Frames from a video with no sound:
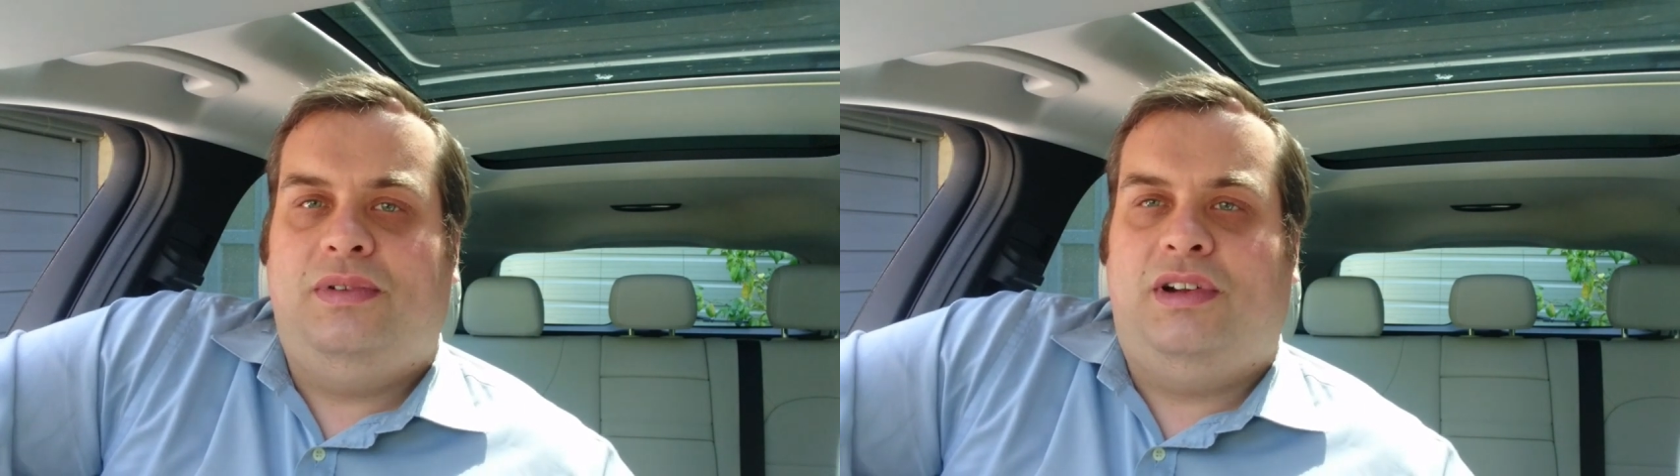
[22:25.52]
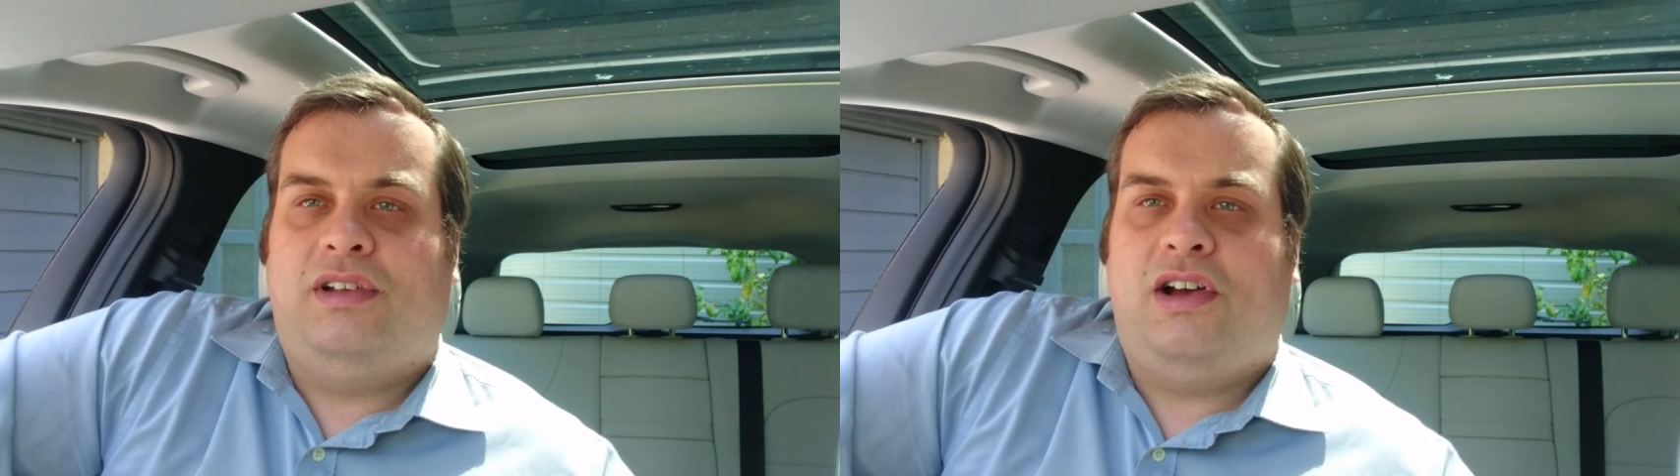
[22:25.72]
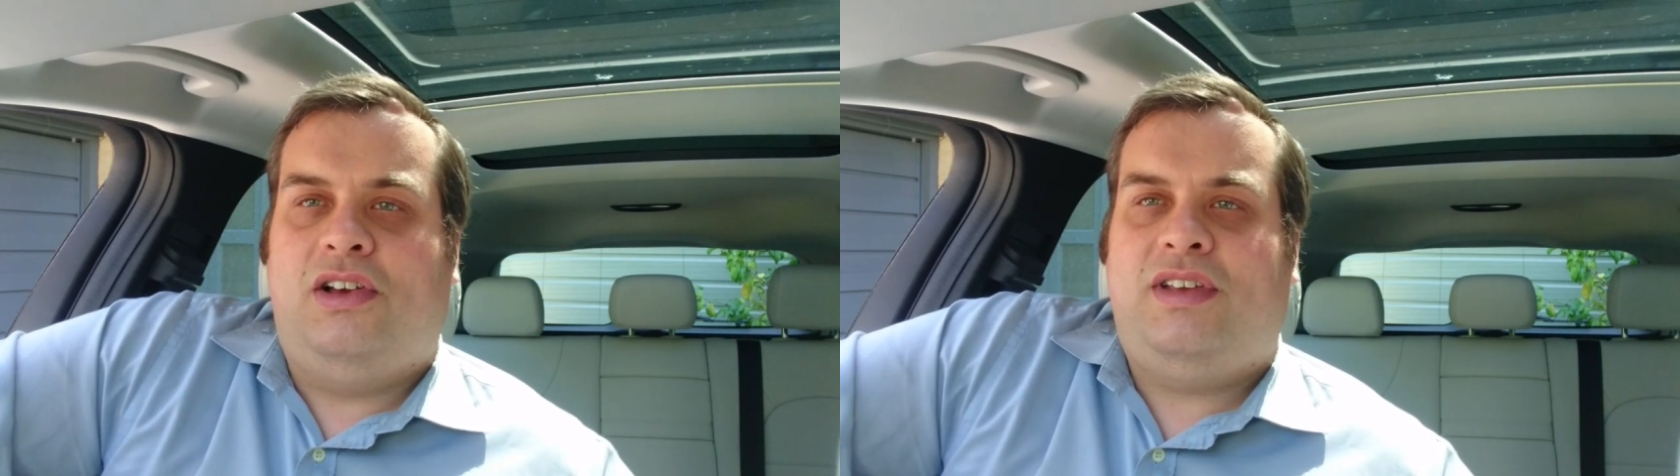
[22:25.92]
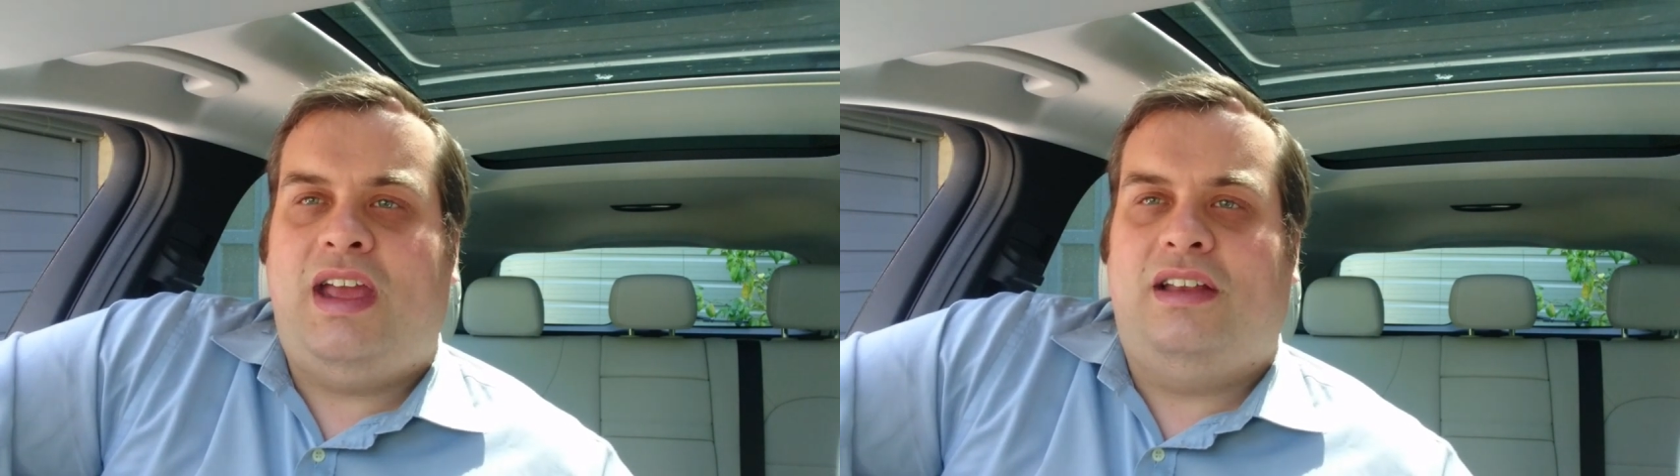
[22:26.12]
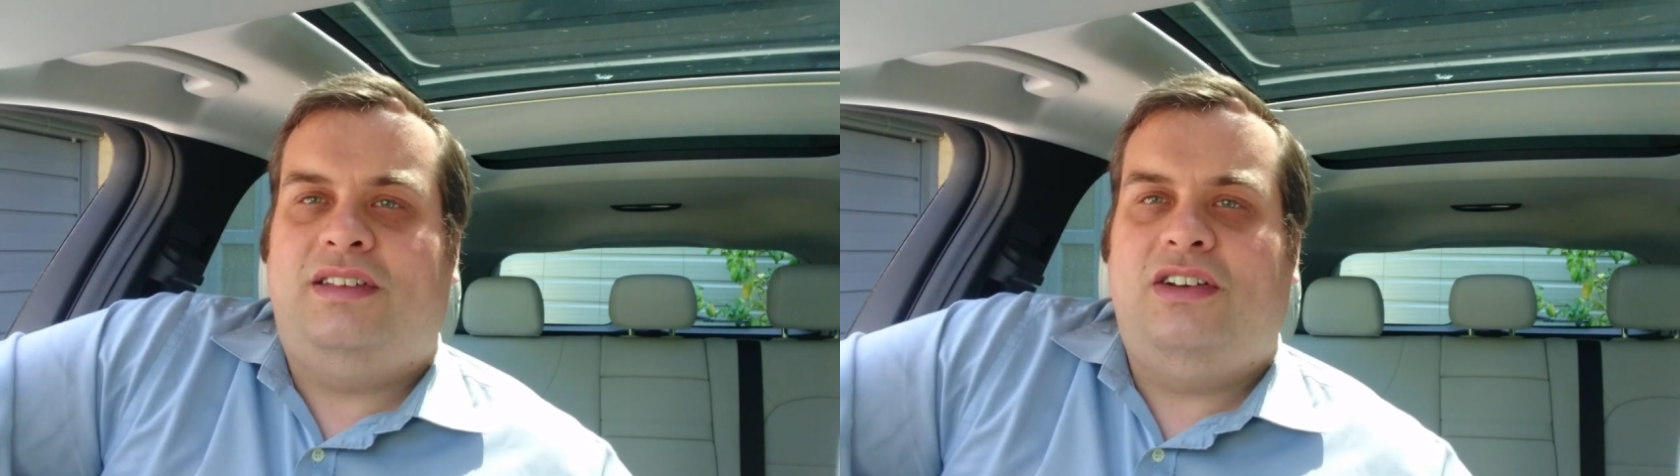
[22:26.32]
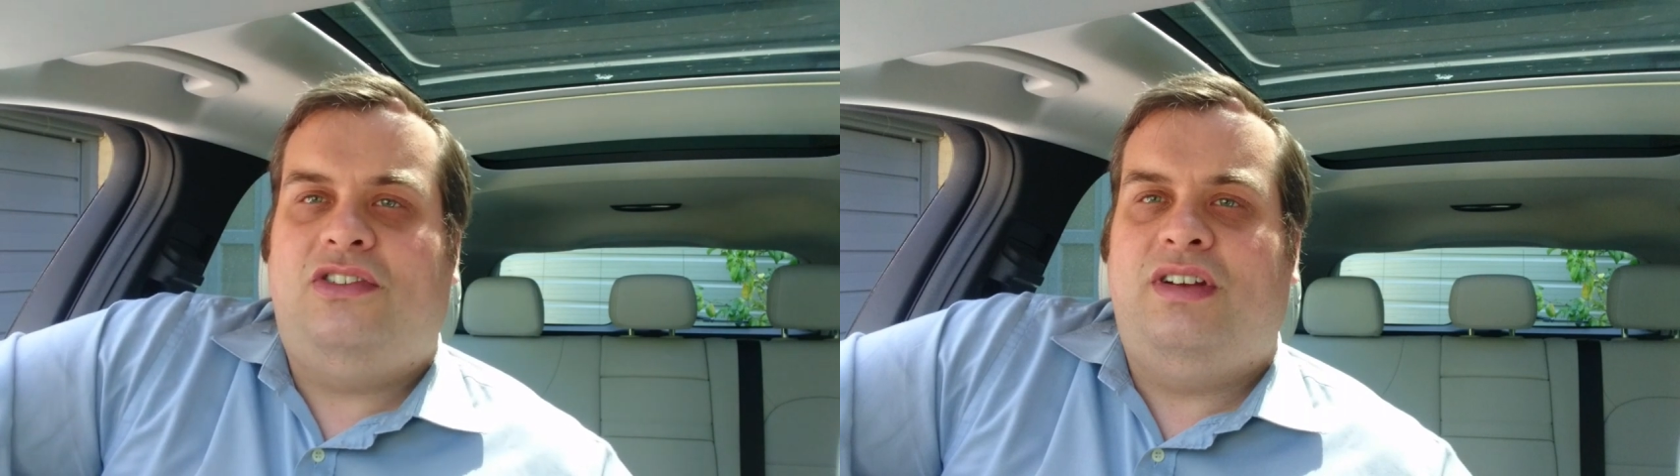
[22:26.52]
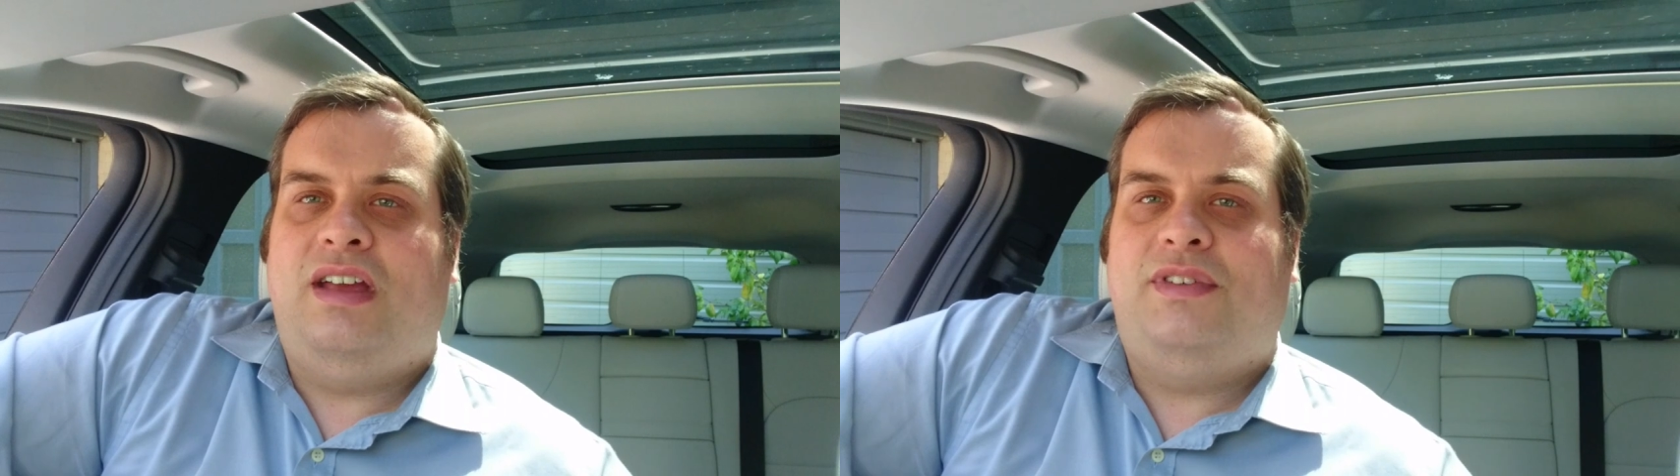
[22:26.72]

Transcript: a lot of cars are keyless entry.